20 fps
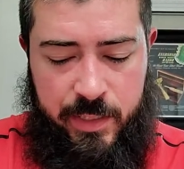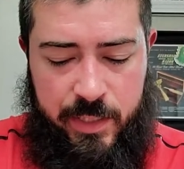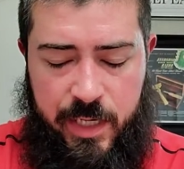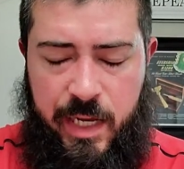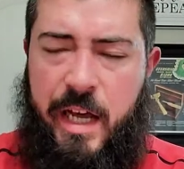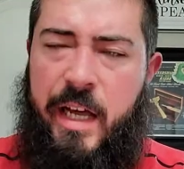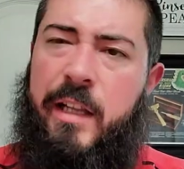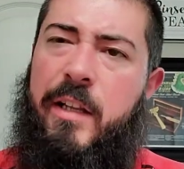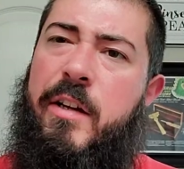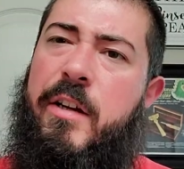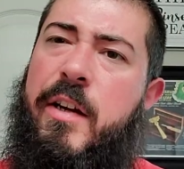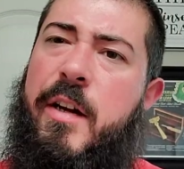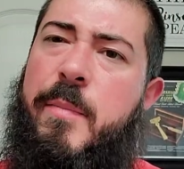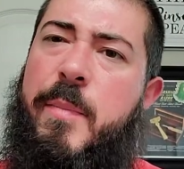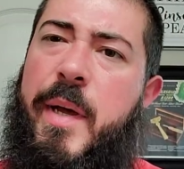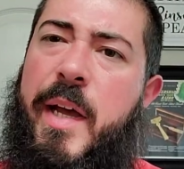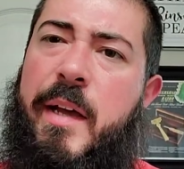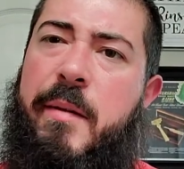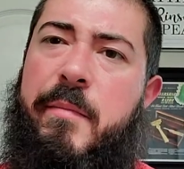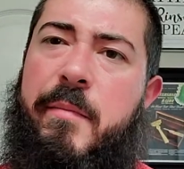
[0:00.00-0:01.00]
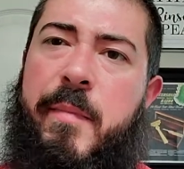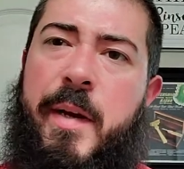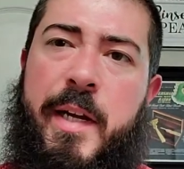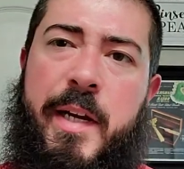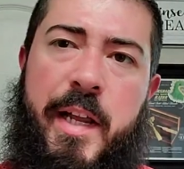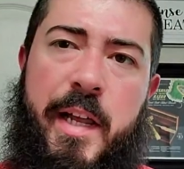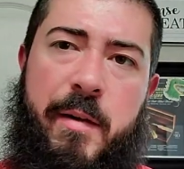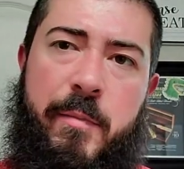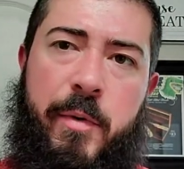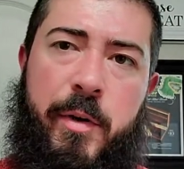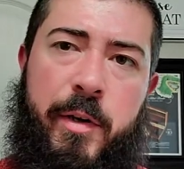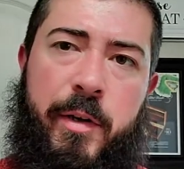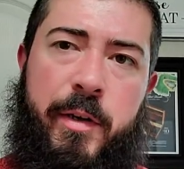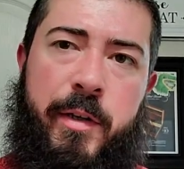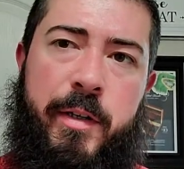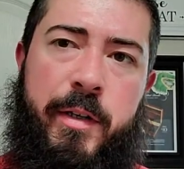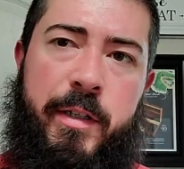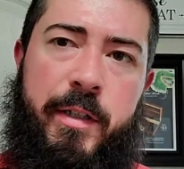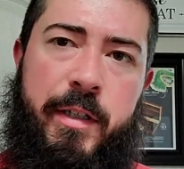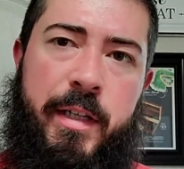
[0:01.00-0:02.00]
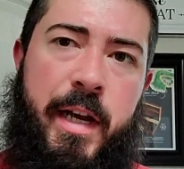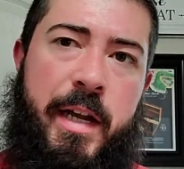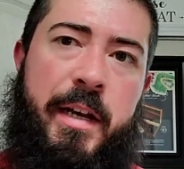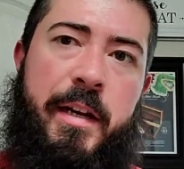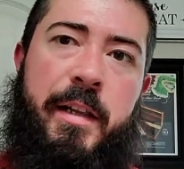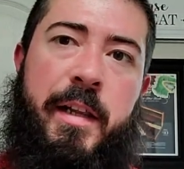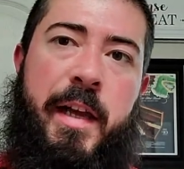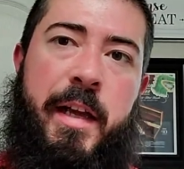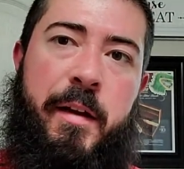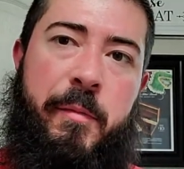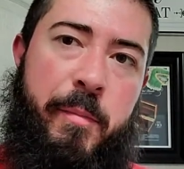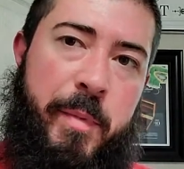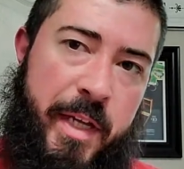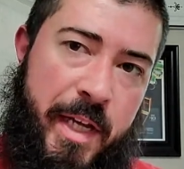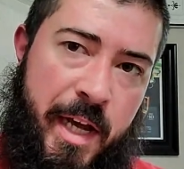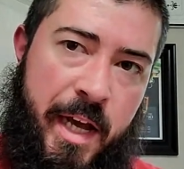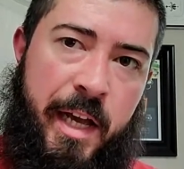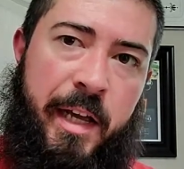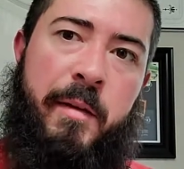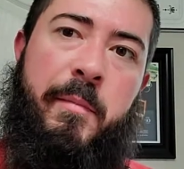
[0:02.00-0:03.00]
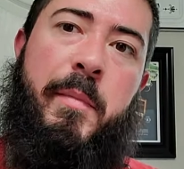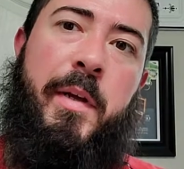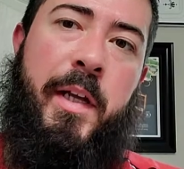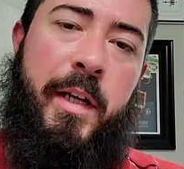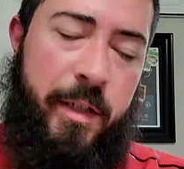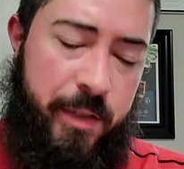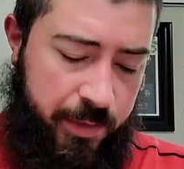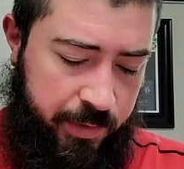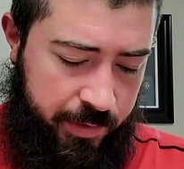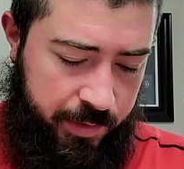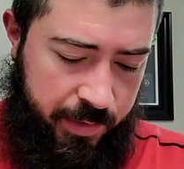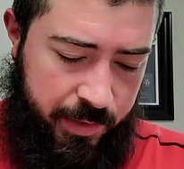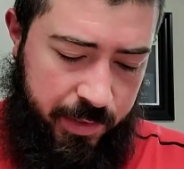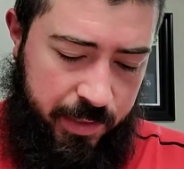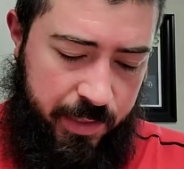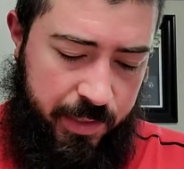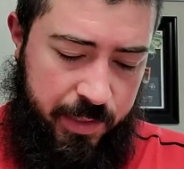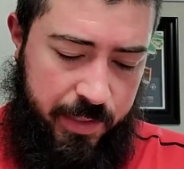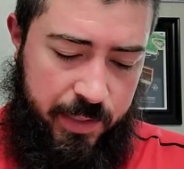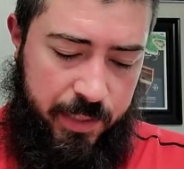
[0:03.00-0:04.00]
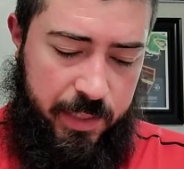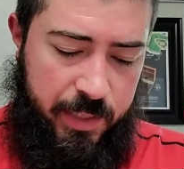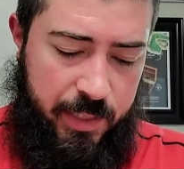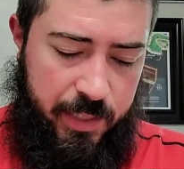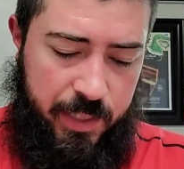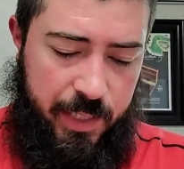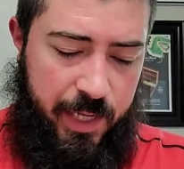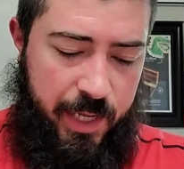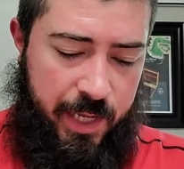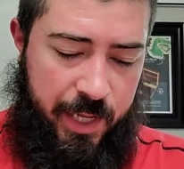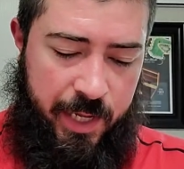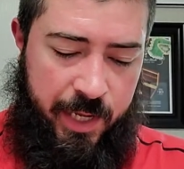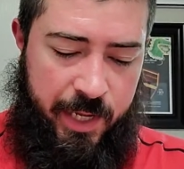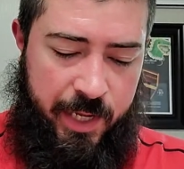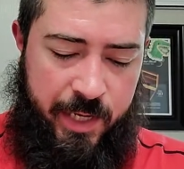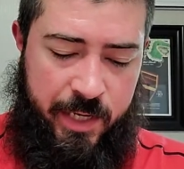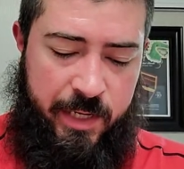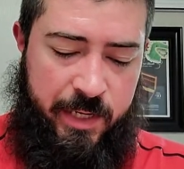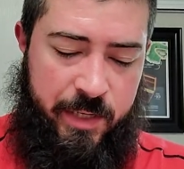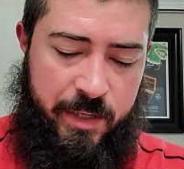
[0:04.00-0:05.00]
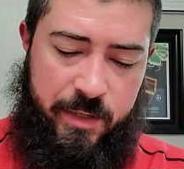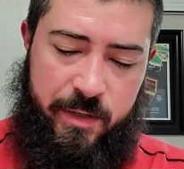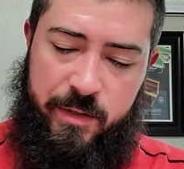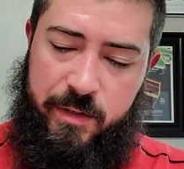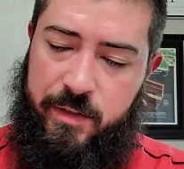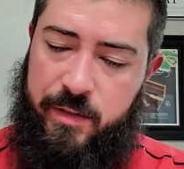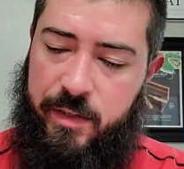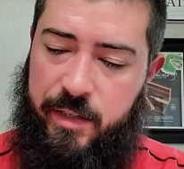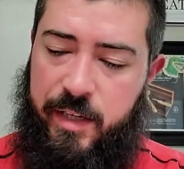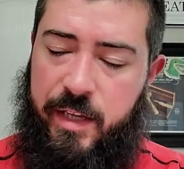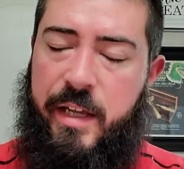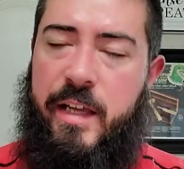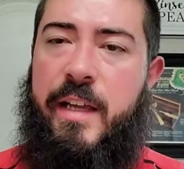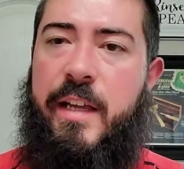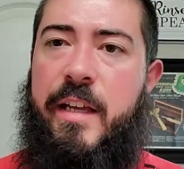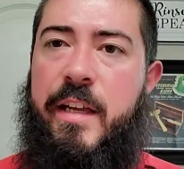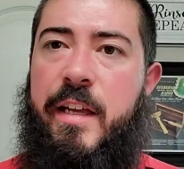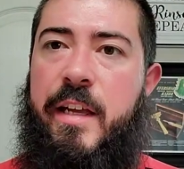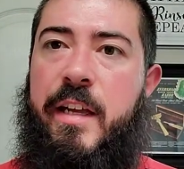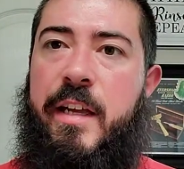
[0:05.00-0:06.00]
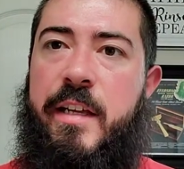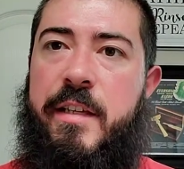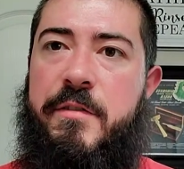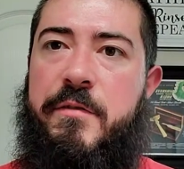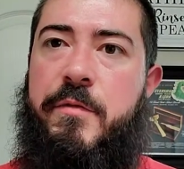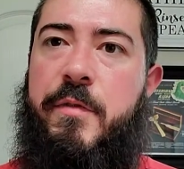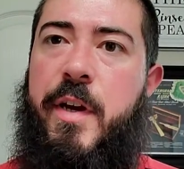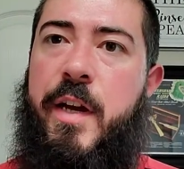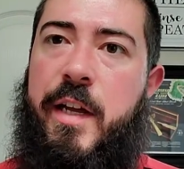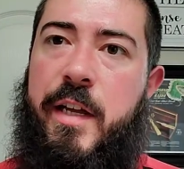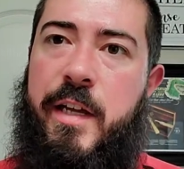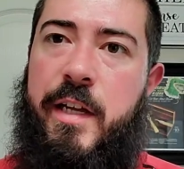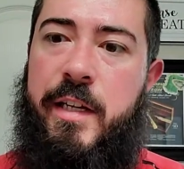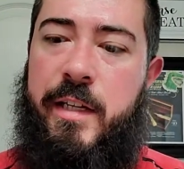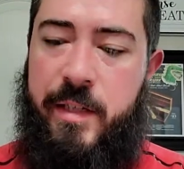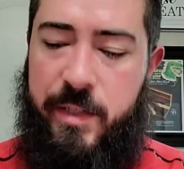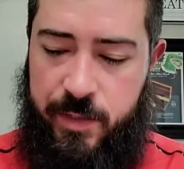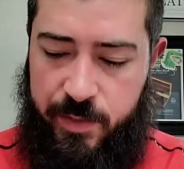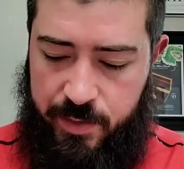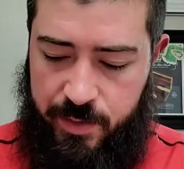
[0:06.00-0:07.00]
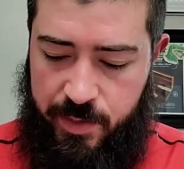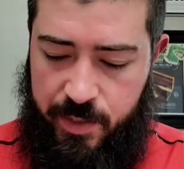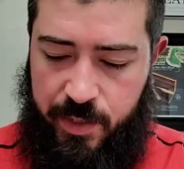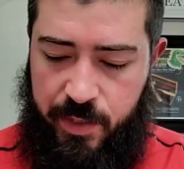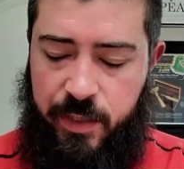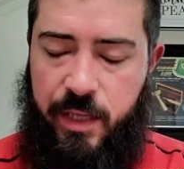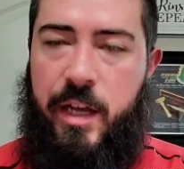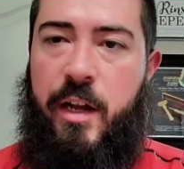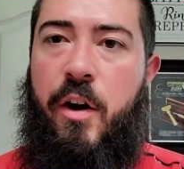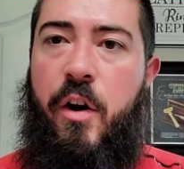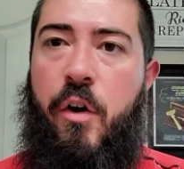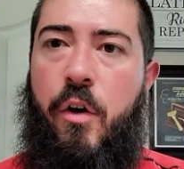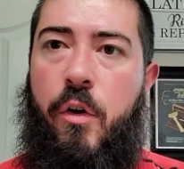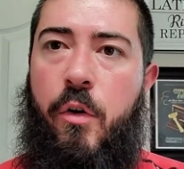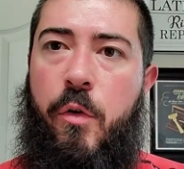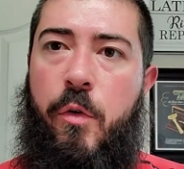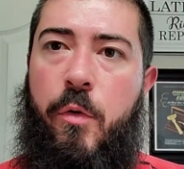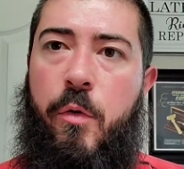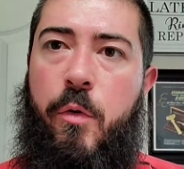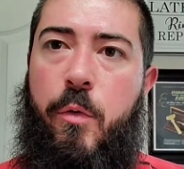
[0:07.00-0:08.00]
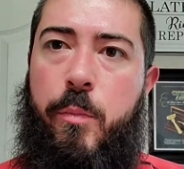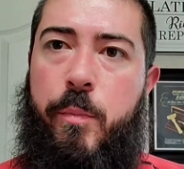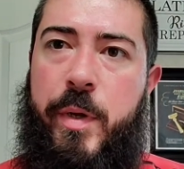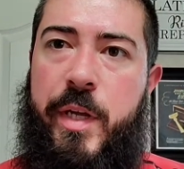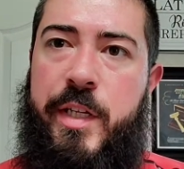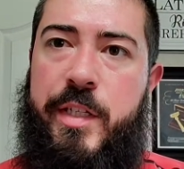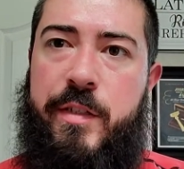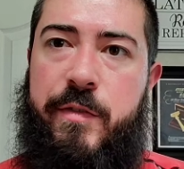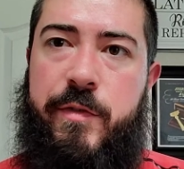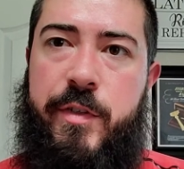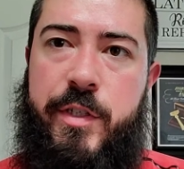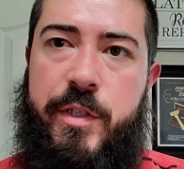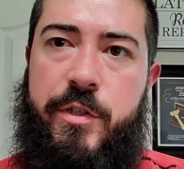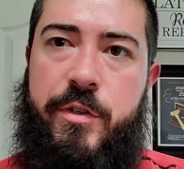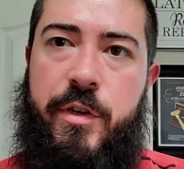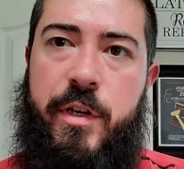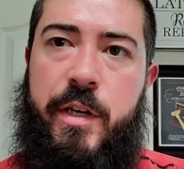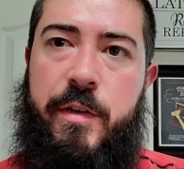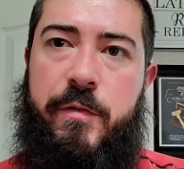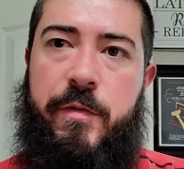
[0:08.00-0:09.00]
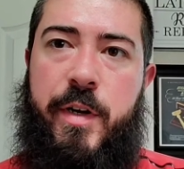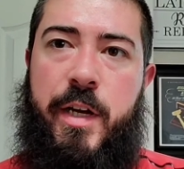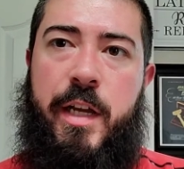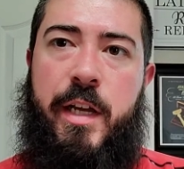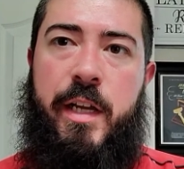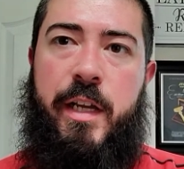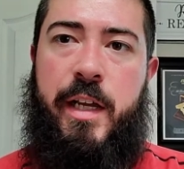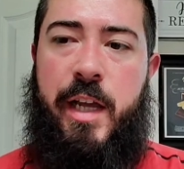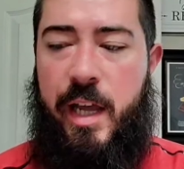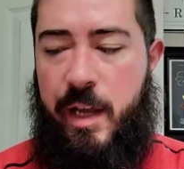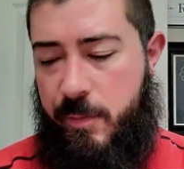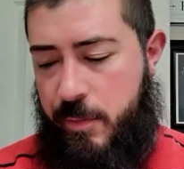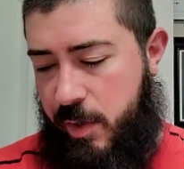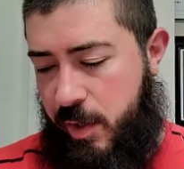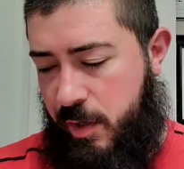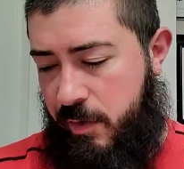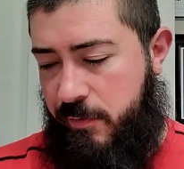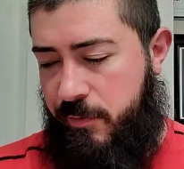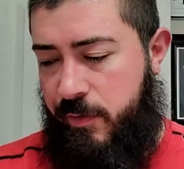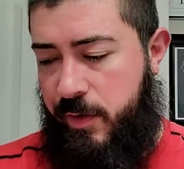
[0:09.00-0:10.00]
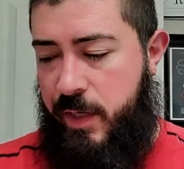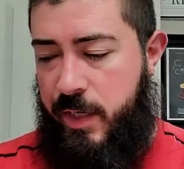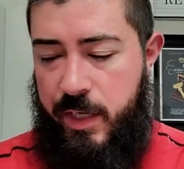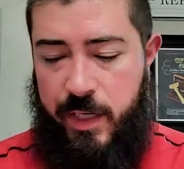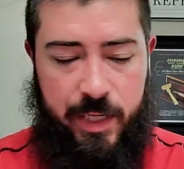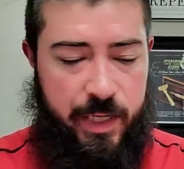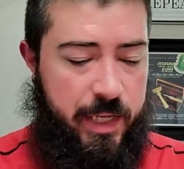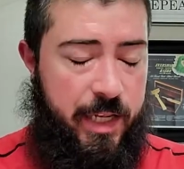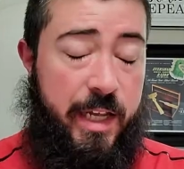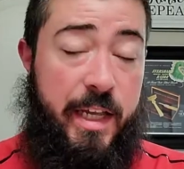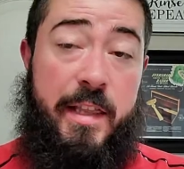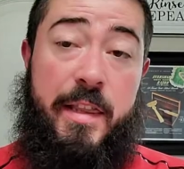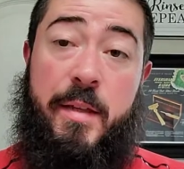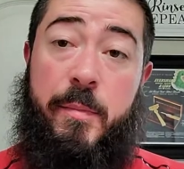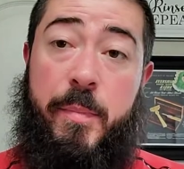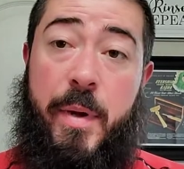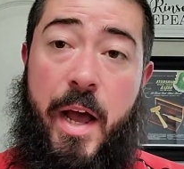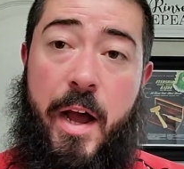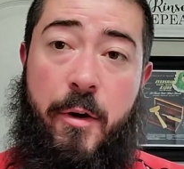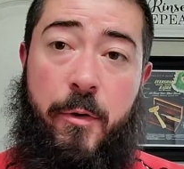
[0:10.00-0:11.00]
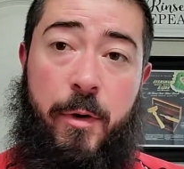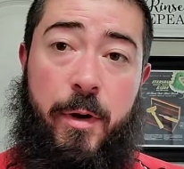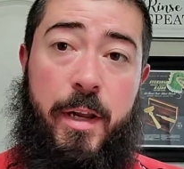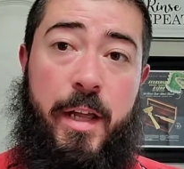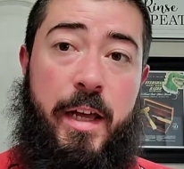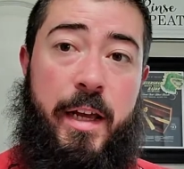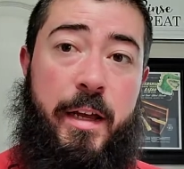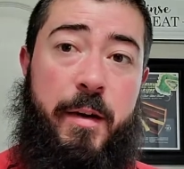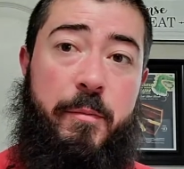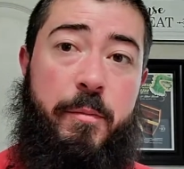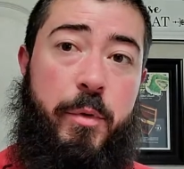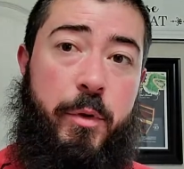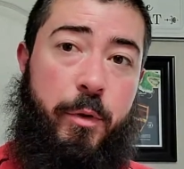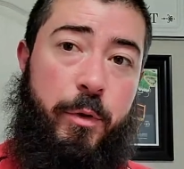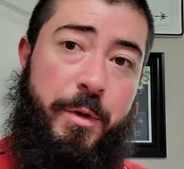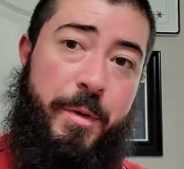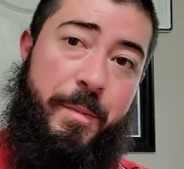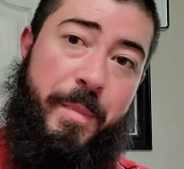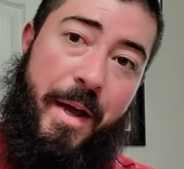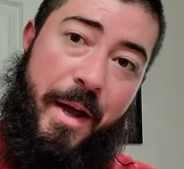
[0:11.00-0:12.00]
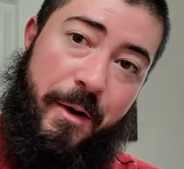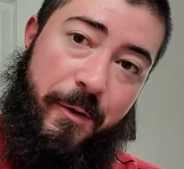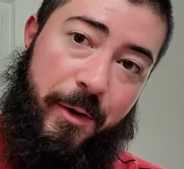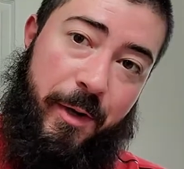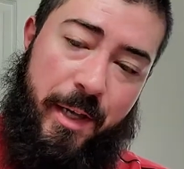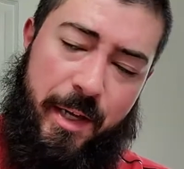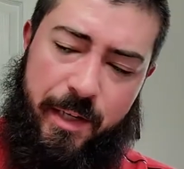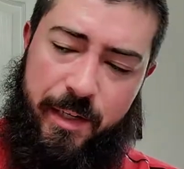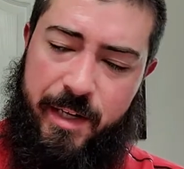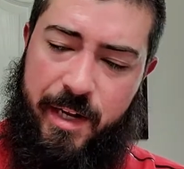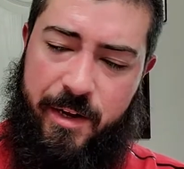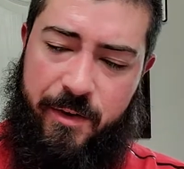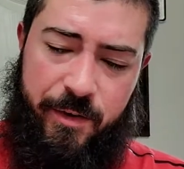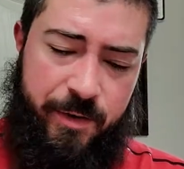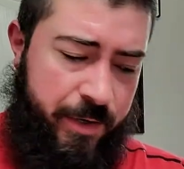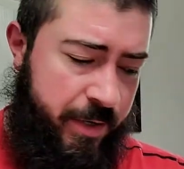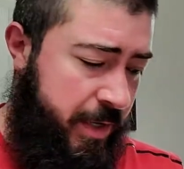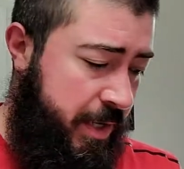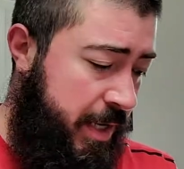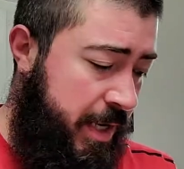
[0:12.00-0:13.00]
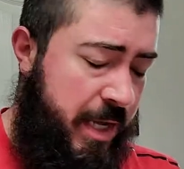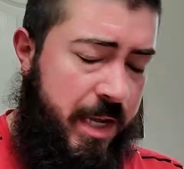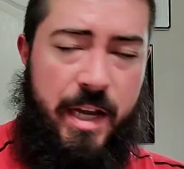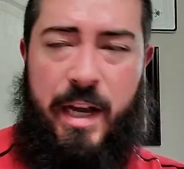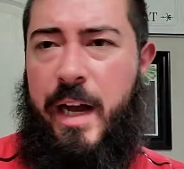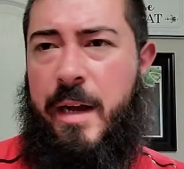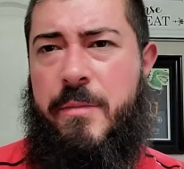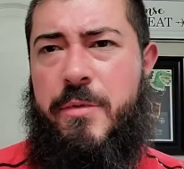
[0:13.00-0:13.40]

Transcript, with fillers: I look up at my neighbor, kind of like behind me, and his fucking, like a whole piece of his tree fucking came off, hit the power line, pulled the power line down, I'm